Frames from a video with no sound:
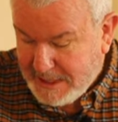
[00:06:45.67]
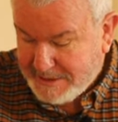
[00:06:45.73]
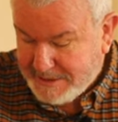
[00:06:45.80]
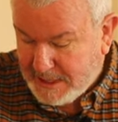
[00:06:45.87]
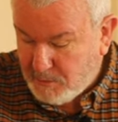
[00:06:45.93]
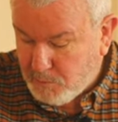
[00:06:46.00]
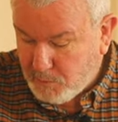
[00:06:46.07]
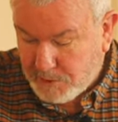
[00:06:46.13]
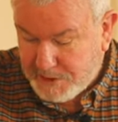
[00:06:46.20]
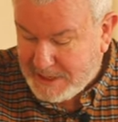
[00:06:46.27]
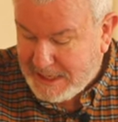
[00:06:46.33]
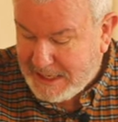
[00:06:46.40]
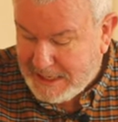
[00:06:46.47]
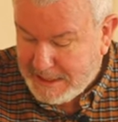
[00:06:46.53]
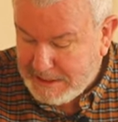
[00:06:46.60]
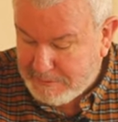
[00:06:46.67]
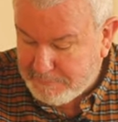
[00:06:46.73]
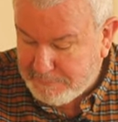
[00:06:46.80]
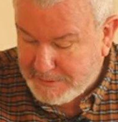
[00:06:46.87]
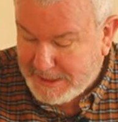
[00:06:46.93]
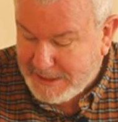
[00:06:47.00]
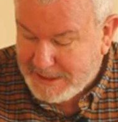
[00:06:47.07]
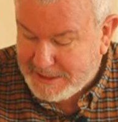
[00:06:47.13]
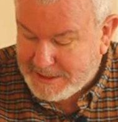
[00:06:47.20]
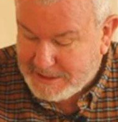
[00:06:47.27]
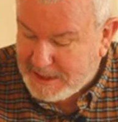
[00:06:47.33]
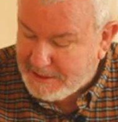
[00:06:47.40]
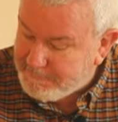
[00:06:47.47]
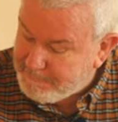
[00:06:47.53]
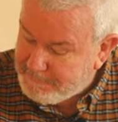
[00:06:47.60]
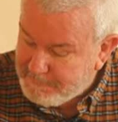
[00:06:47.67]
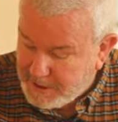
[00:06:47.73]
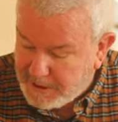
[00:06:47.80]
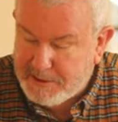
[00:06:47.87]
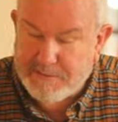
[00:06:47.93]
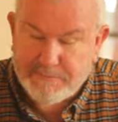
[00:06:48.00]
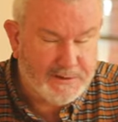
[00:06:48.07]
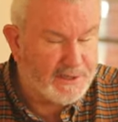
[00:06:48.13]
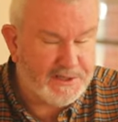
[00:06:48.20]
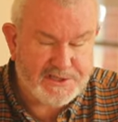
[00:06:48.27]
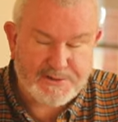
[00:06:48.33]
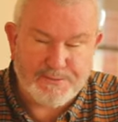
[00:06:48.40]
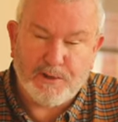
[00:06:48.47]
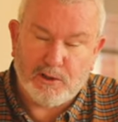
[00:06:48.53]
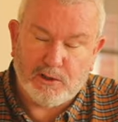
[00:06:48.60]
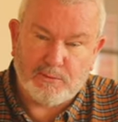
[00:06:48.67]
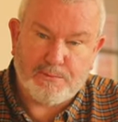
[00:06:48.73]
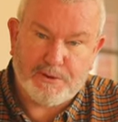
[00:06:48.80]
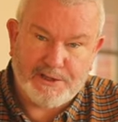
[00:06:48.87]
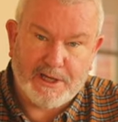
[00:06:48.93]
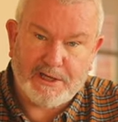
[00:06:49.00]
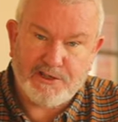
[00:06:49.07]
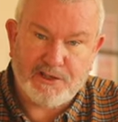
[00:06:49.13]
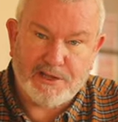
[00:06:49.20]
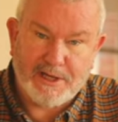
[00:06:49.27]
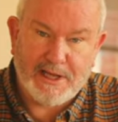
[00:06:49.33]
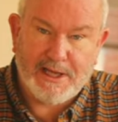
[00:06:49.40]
They would have had a very, very small protection